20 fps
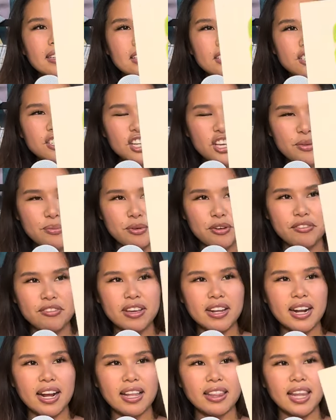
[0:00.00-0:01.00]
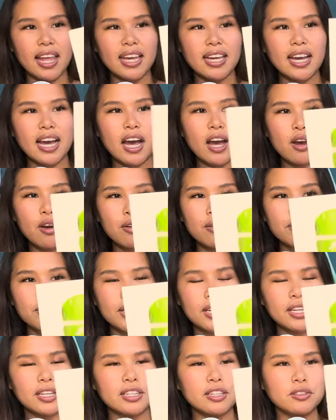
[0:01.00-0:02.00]
the shape of it. I like how
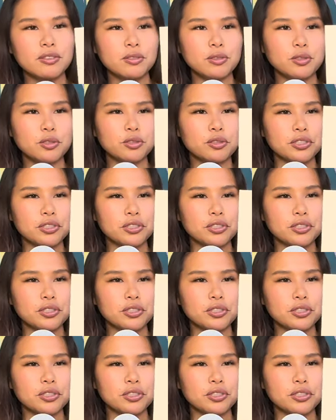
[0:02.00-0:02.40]
it goes